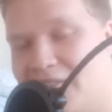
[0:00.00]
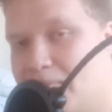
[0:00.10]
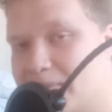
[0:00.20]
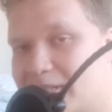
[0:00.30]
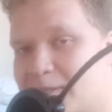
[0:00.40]

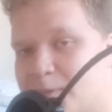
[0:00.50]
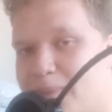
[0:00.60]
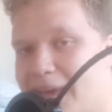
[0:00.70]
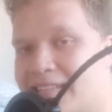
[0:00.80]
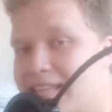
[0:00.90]

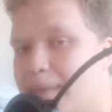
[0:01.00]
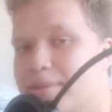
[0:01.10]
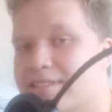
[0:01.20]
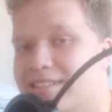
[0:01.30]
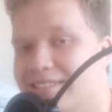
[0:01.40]
Space
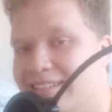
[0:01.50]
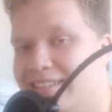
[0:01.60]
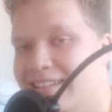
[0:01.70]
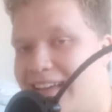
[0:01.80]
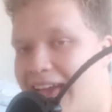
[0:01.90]
Amazon
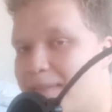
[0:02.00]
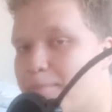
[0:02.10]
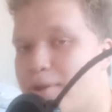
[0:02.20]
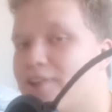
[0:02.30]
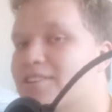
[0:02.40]
and
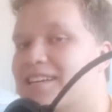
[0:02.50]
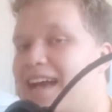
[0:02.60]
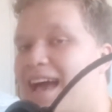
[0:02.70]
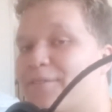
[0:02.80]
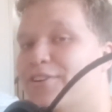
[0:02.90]
murders a
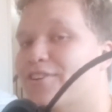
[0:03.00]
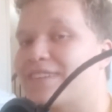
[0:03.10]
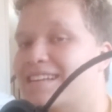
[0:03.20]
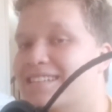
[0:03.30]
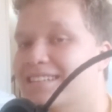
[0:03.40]
guy for no
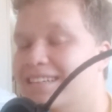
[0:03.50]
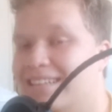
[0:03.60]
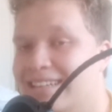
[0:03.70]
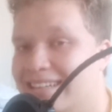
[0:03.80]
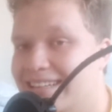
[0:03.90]
reason.
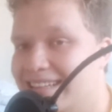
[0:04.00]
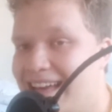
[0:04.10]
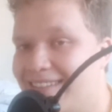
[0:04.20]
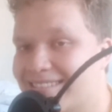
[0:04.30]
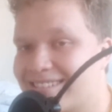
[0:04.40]

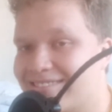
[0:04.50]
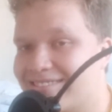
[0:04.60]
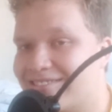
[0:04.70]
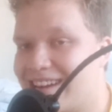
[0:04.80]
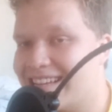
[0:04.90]
That was
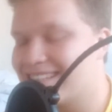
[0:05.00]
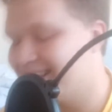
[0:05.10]
great.